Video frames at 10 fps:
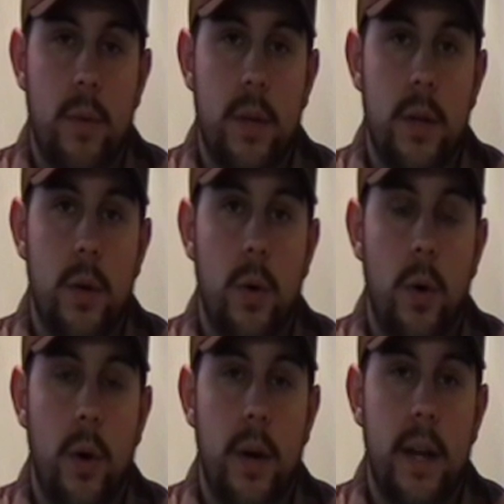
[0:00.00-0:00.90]
window
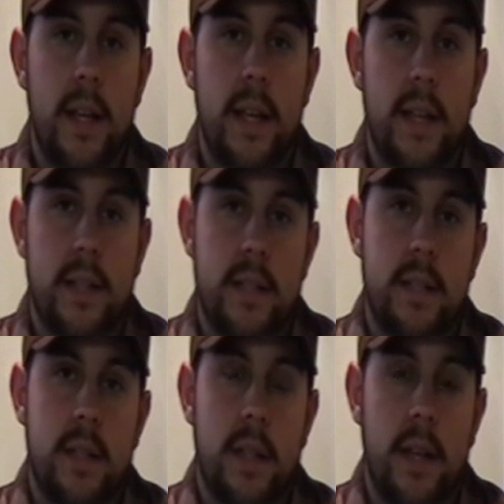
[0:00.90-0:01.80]
or any
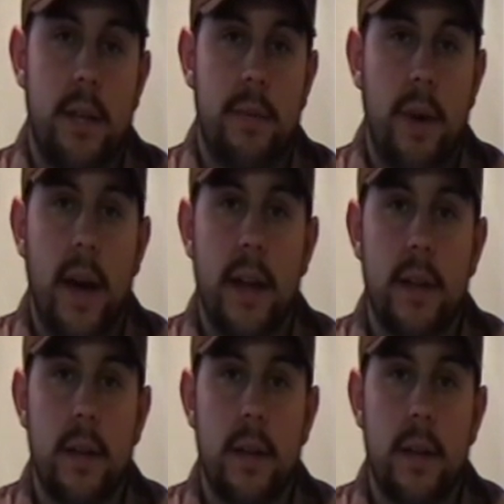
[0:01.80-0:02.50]
exits that they can find.